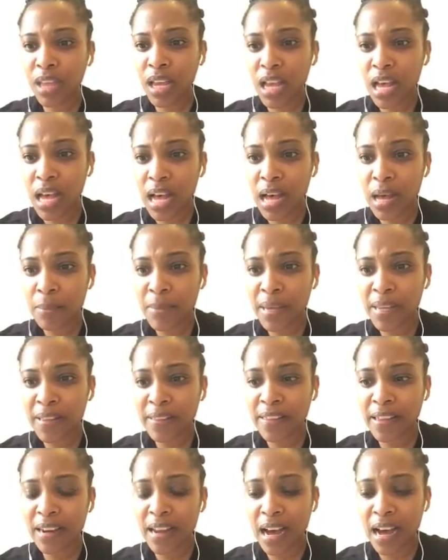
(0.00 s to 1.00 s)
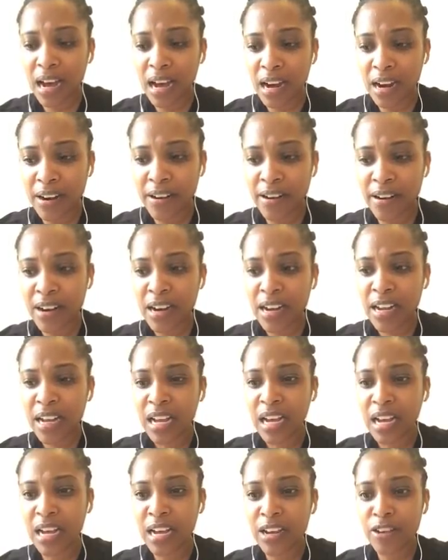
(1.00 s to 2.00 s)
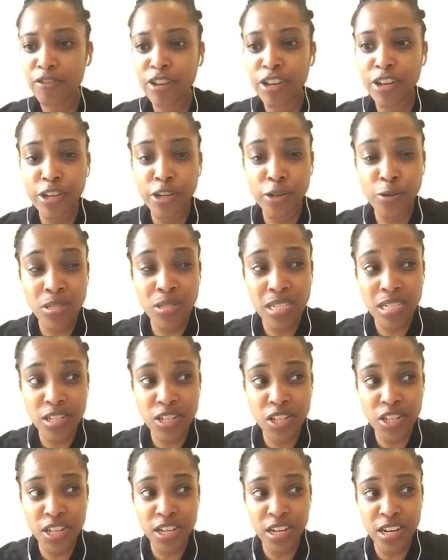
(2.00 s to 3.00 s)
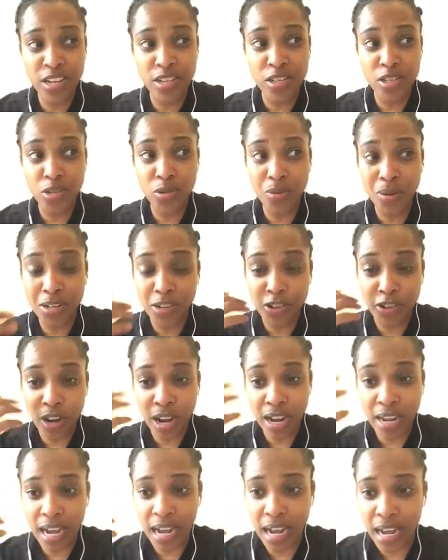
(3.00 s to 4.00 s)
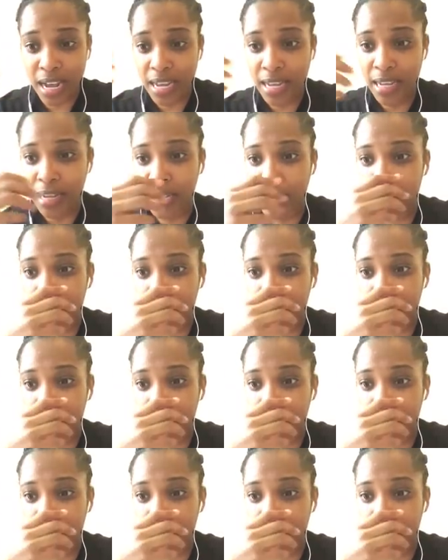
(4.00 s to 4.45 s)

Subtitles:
And then R, reduced tears, so a dry eye,